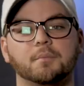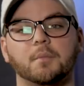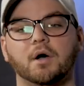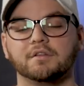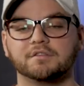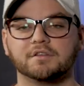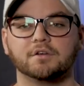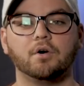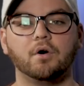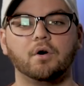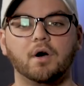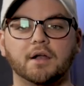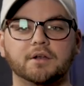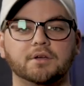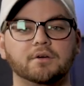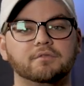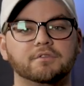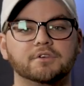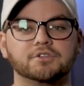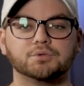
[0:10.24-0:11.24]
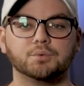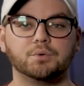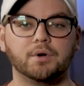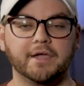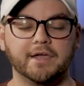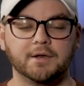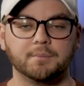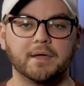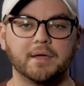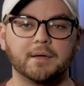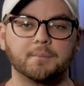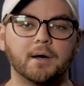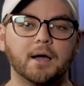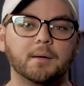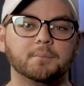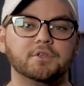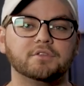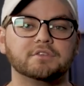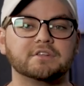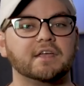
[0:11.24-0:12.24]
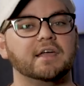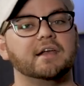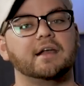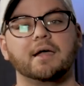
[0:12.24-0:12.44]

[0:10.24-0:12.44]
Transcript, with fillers: from Austin Hull Audio and Visual and Make Pop Music